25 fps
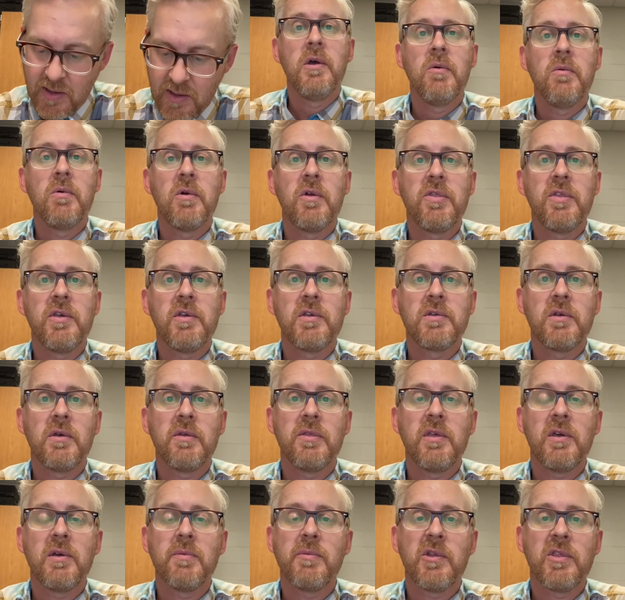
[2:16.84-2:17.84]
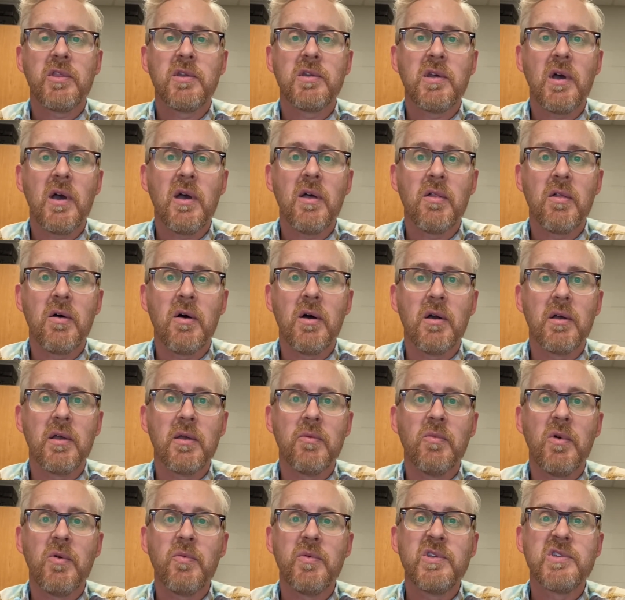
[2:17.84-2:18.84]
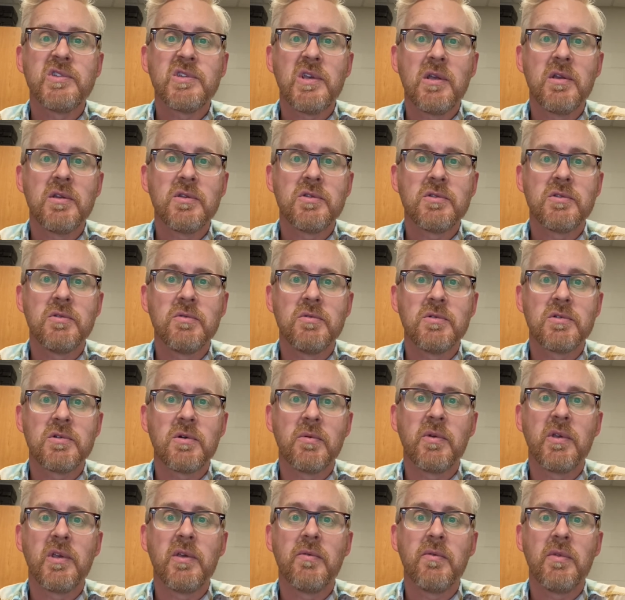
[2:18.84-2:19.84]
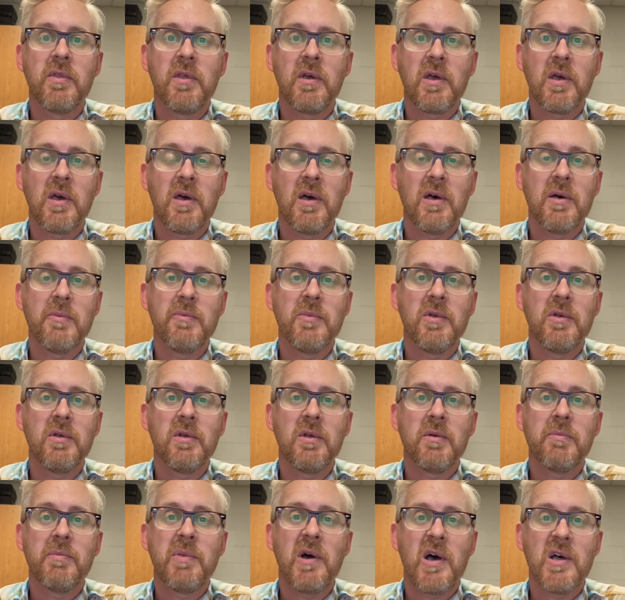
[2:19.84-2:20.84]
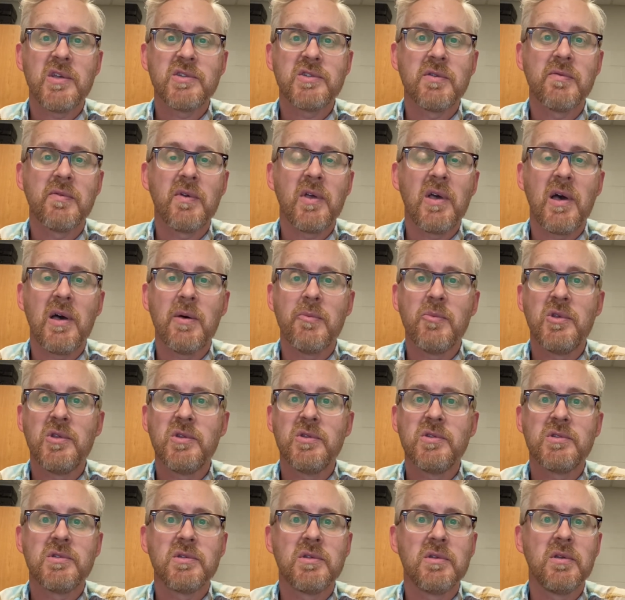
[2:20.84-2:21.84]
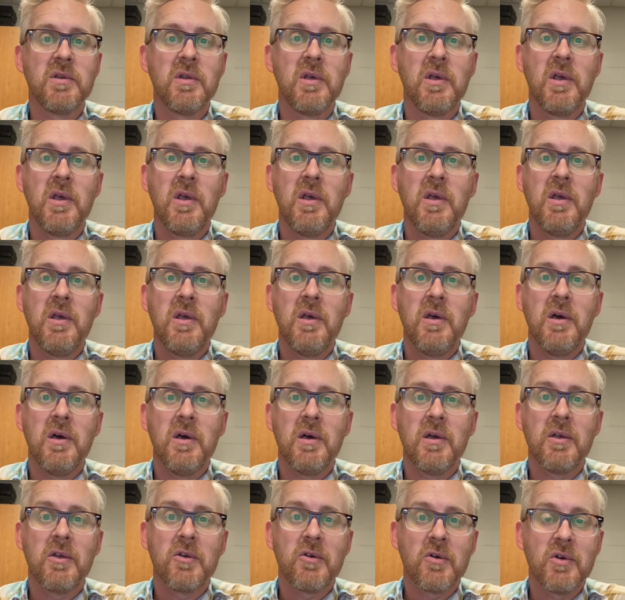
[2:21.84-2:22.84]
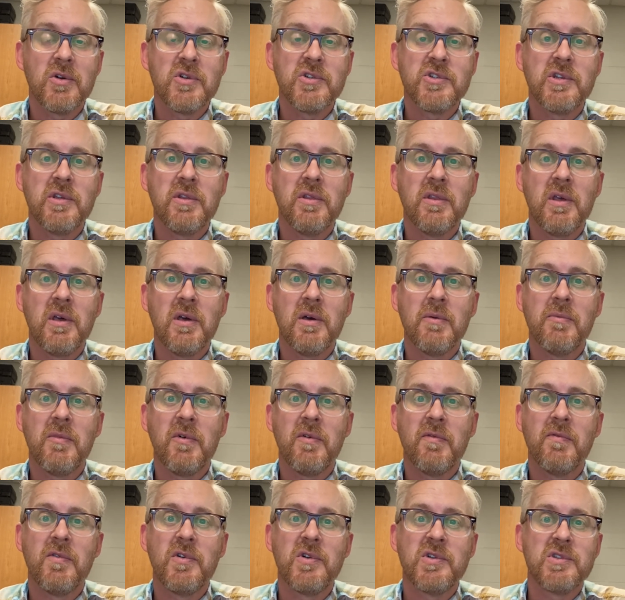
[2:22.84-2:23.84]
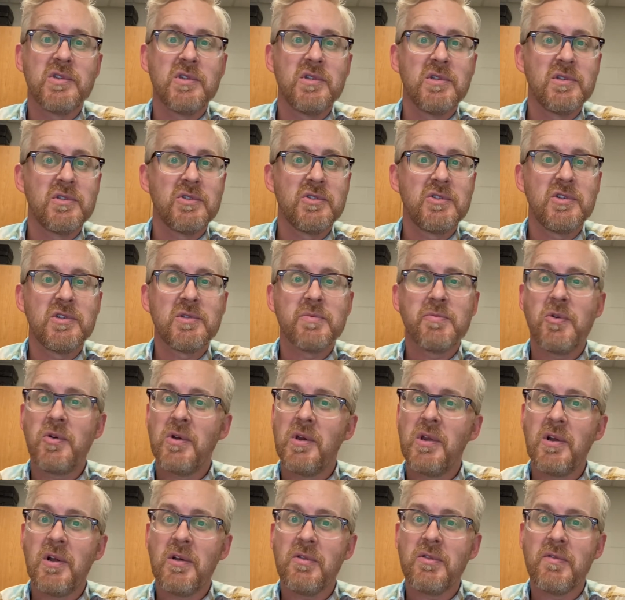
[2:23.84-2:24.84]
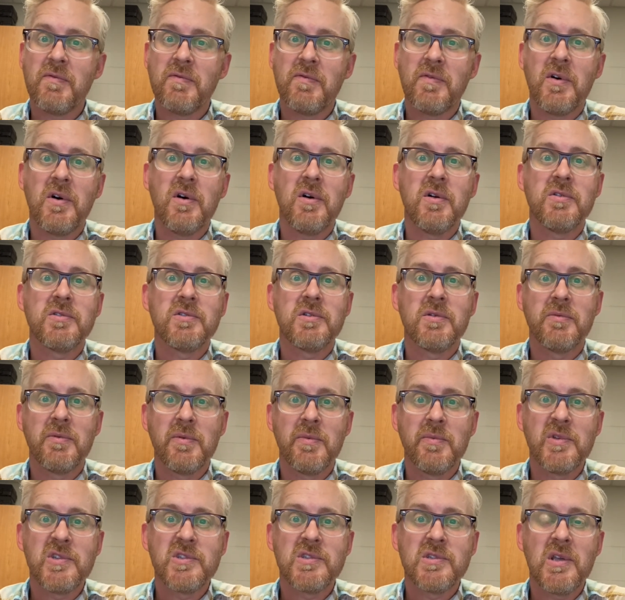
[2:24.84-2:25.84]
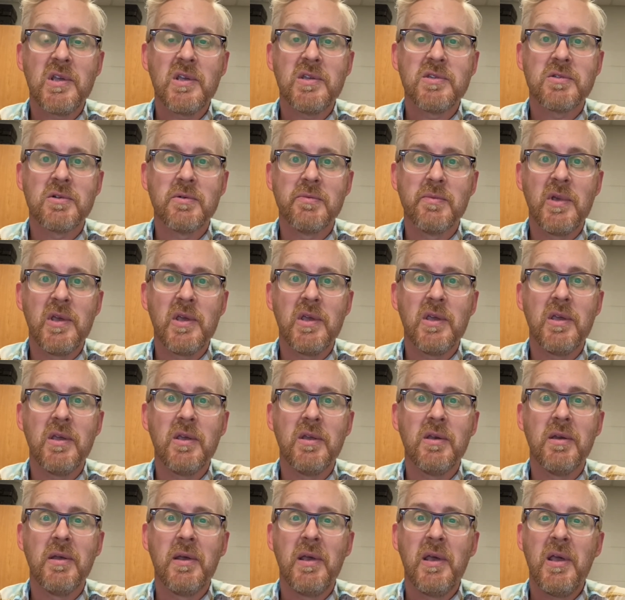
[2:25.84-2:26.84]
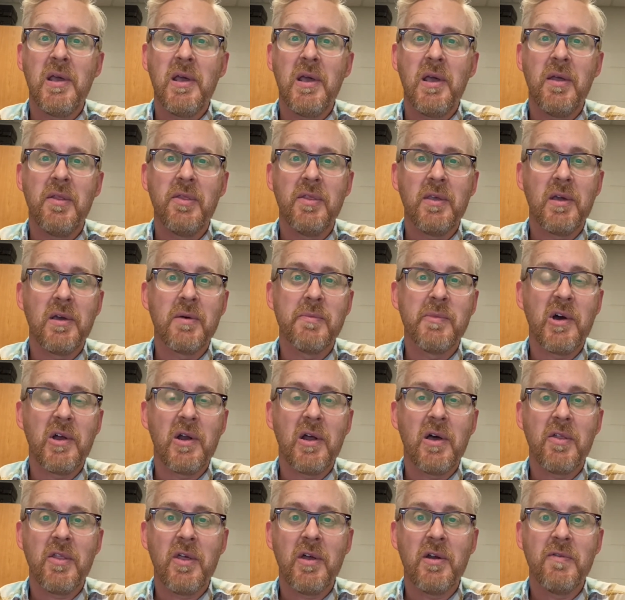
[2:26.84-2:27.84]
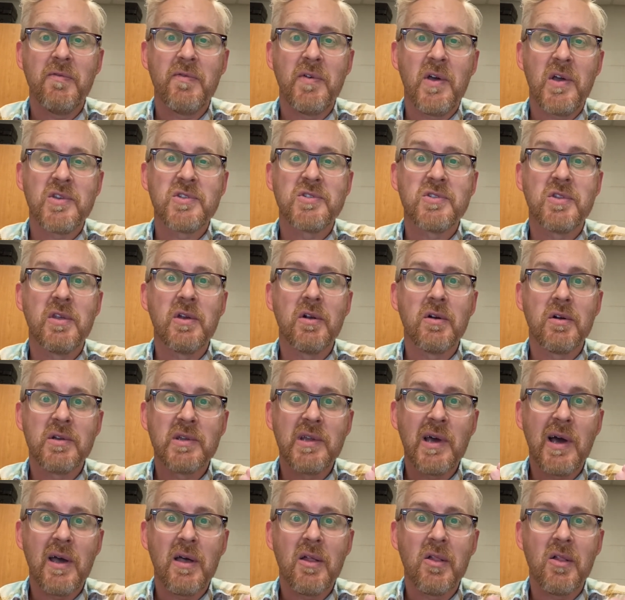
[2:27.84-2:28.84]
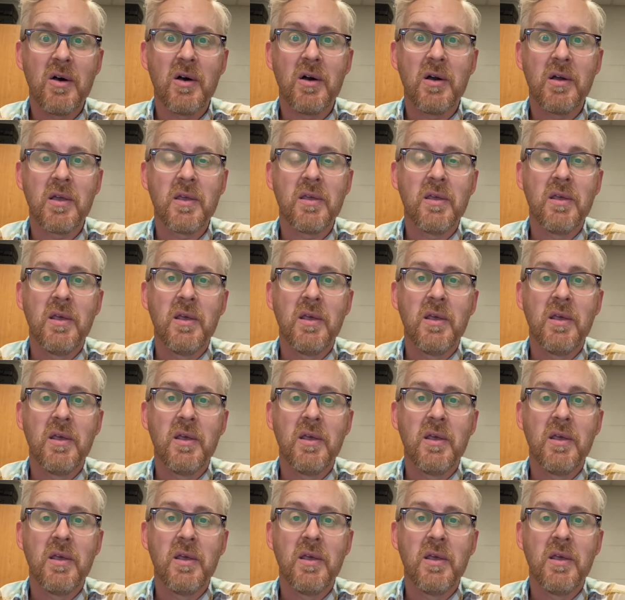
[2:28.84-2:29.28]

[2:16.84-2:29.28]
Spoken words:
I think about the dialogue and what we say to students. Are we giving them positive comments and encouraging them, versus just pointing out the faults and the mistakes they're making, and think about how that affects their dialogue?